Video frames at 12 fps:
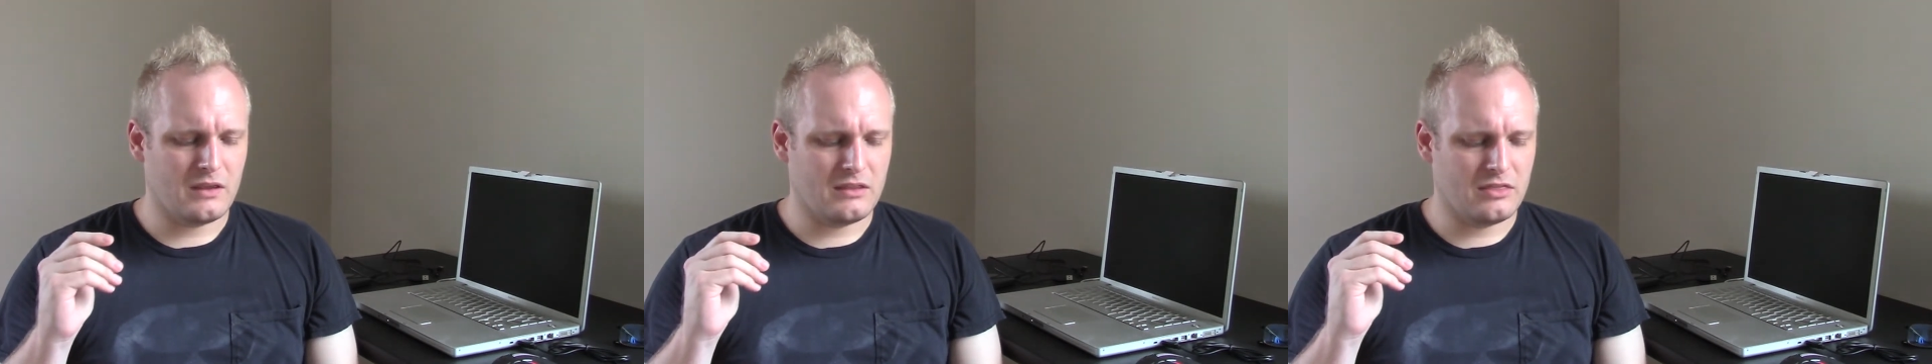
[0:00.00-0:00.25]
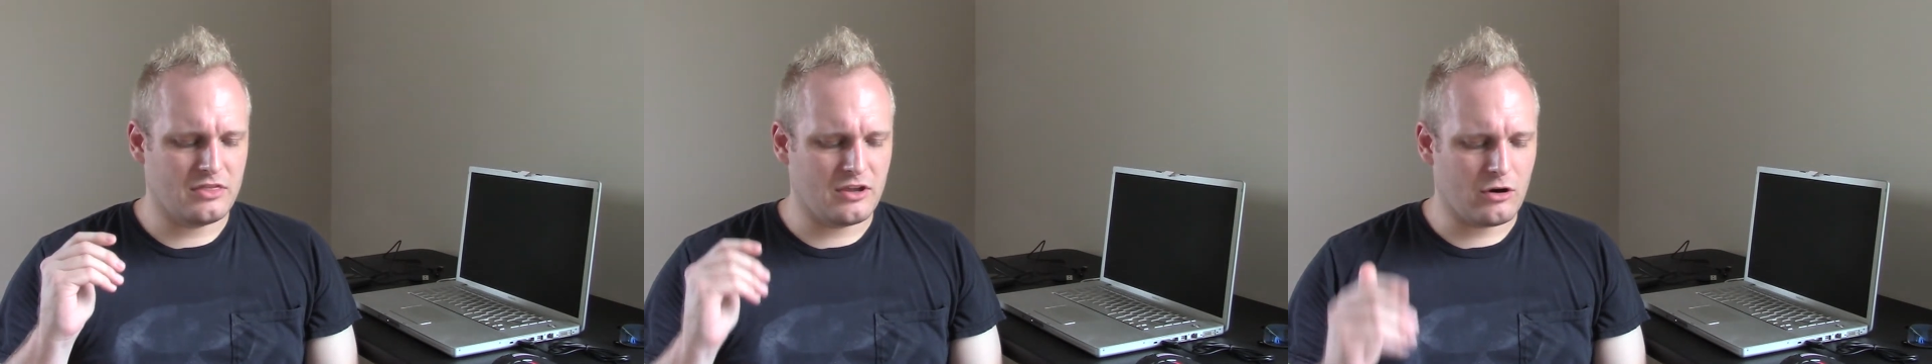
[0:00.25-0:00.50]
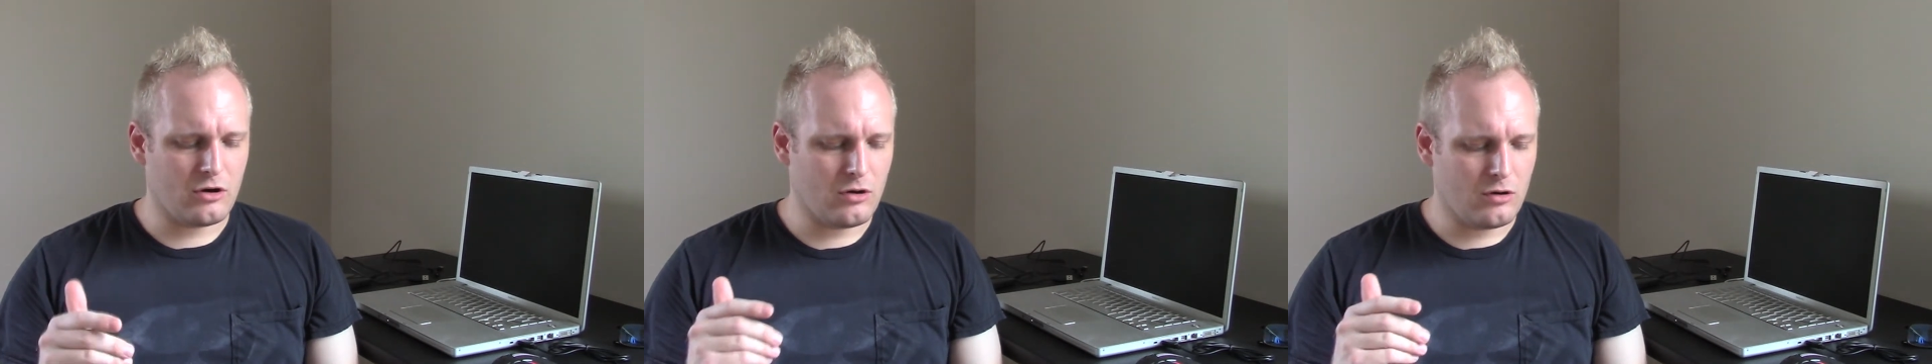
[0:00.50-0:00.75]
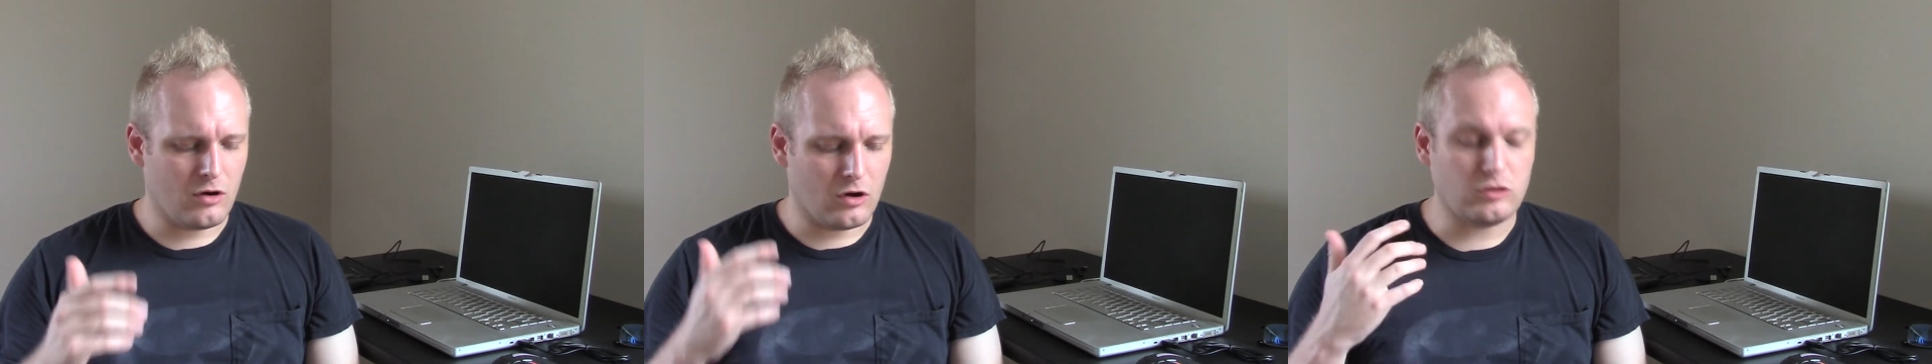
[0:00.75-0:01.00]
There
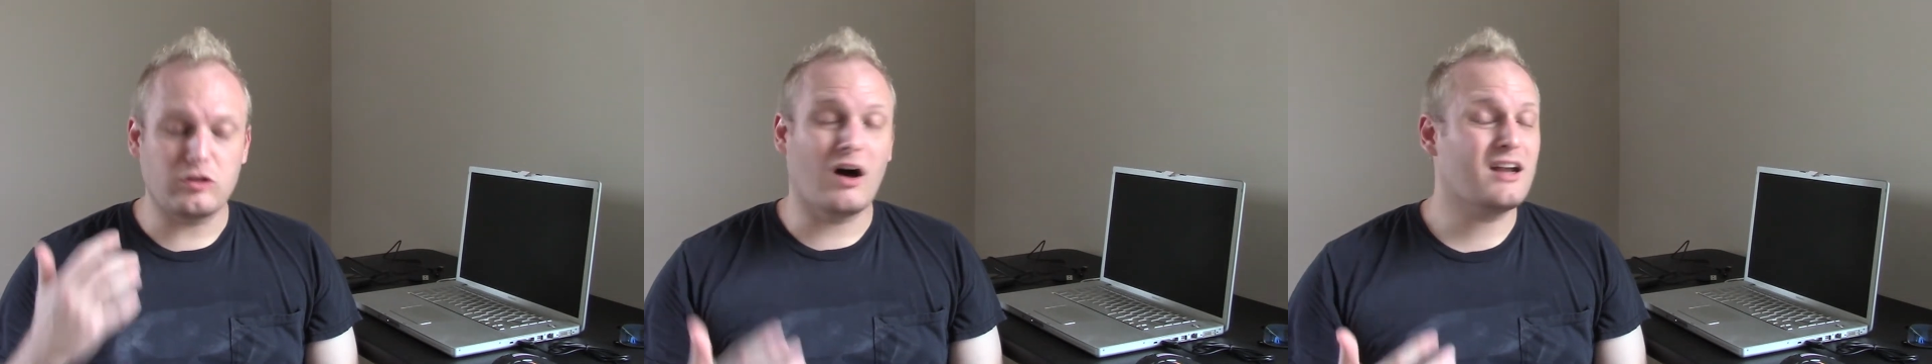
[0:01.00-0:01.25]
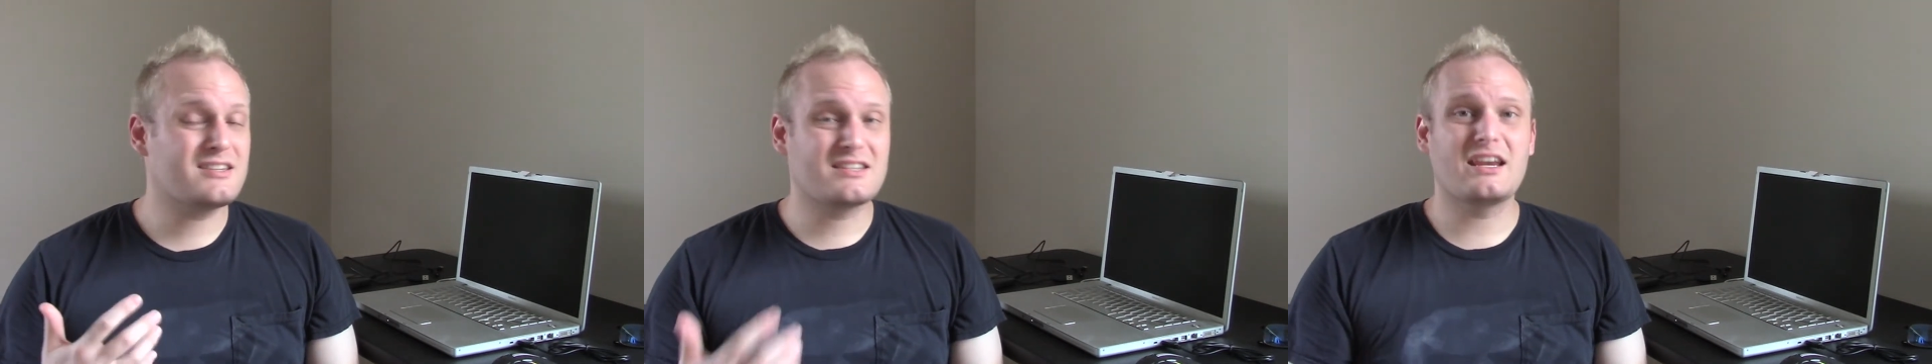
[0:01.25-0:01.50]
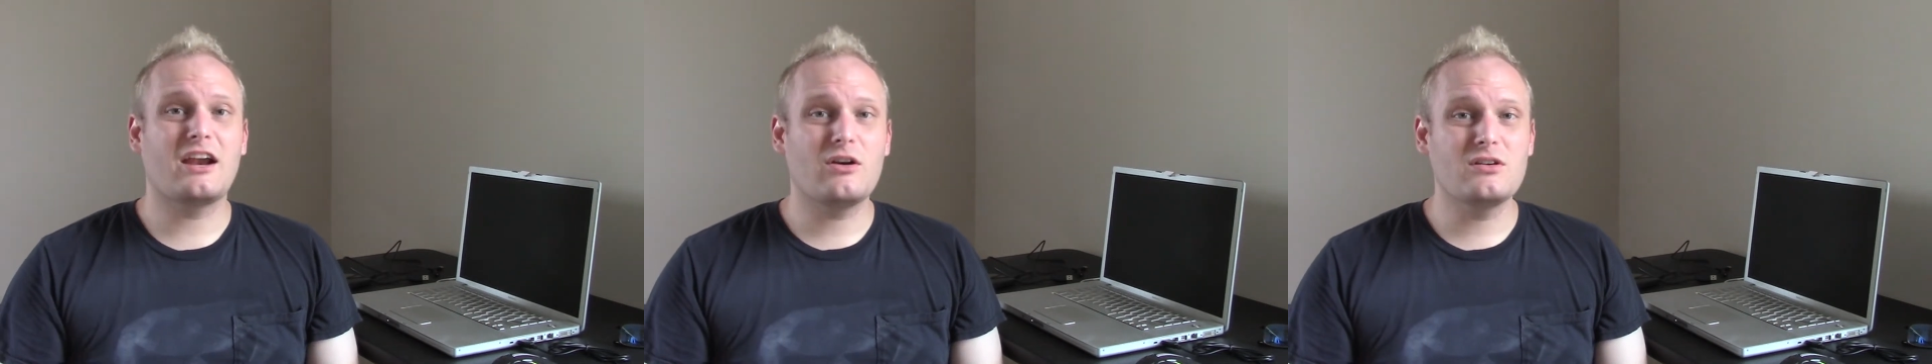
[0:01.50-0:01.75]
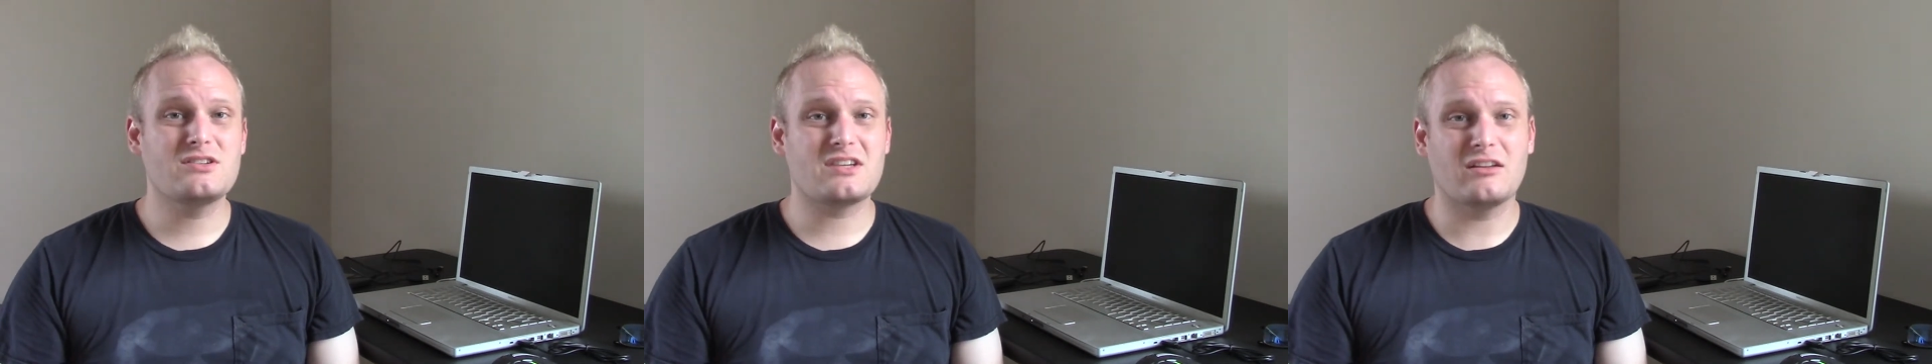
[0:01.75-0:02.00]
are a lot of scares,